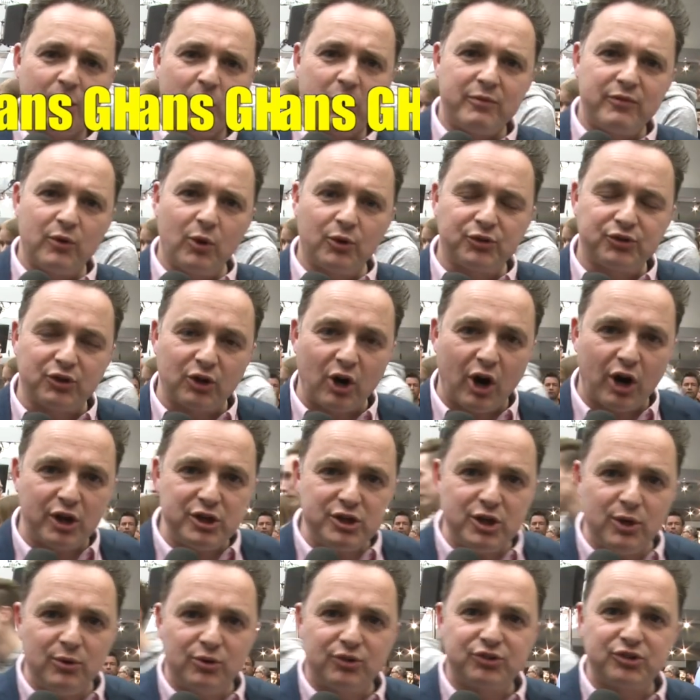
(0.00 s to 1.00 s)
We've also got a
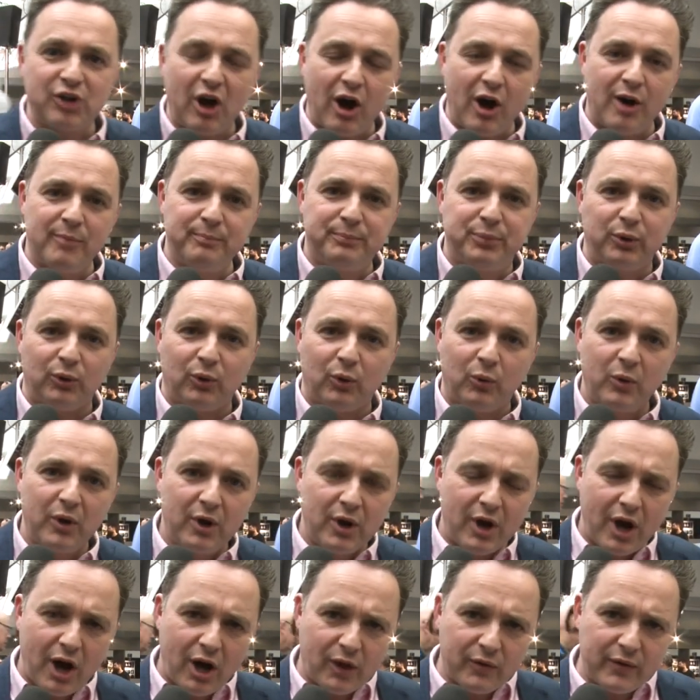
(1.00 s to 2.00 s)
new sample.
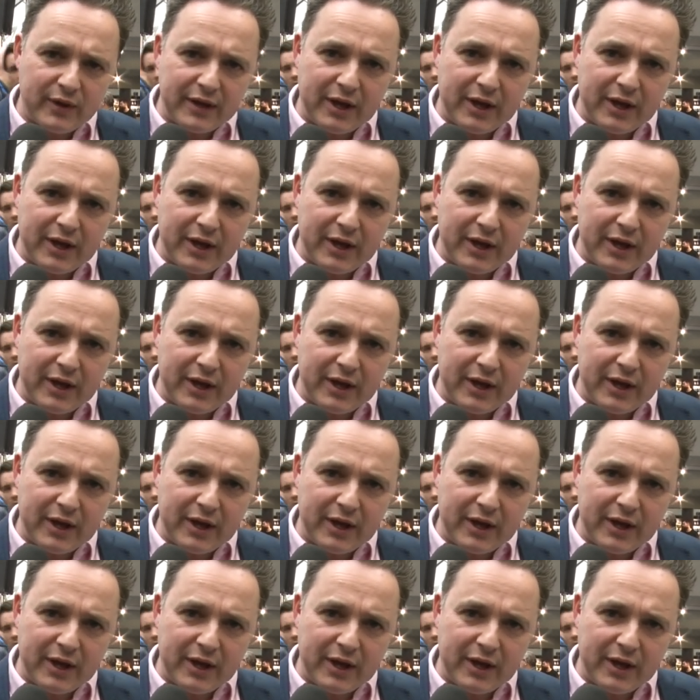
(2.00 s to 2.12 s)
On